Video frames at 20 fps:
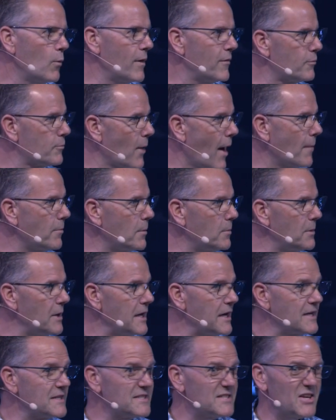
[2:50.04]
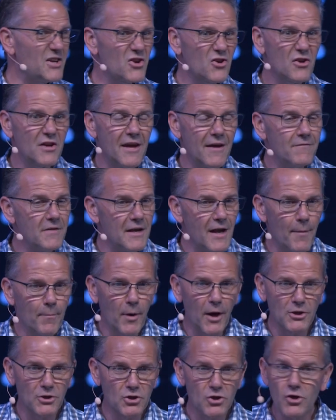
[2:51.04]
We've probably considered giving
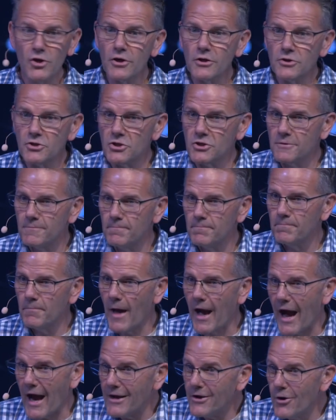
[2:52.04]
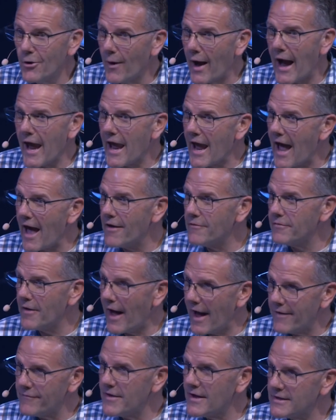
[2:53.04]
up on church. I know I
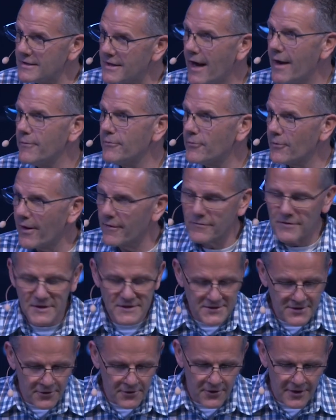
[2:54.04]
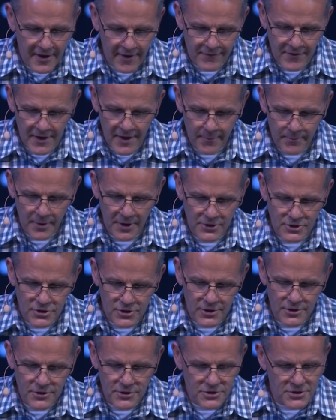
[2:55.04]
have. I've had times where I've considered giving up on
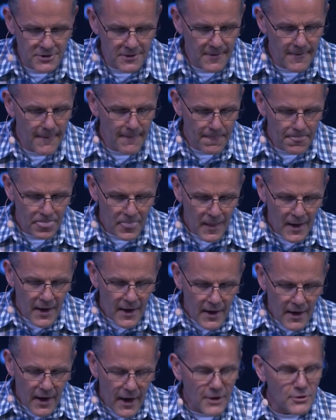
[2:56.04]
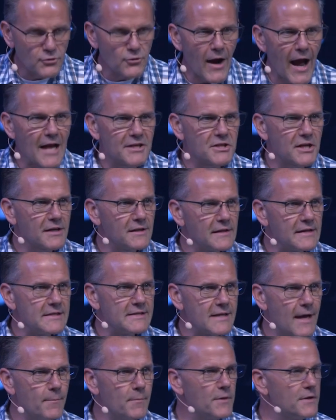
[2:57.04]
church. And
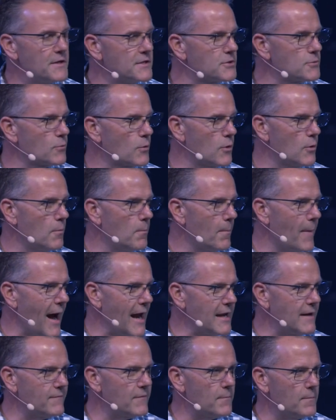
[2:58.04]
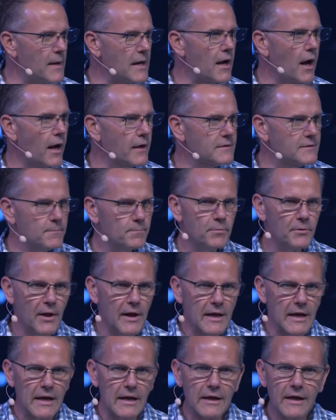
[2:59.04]
tragically, some in this room might even be
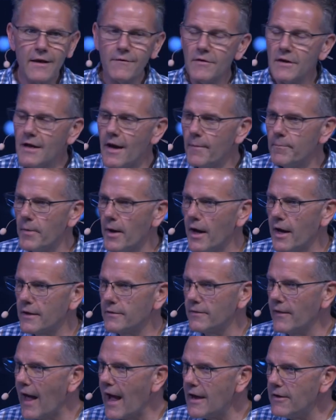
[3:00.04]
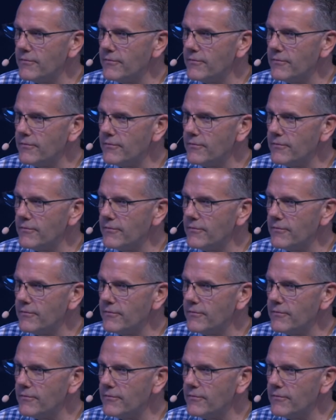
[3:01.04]
contemplating giving up on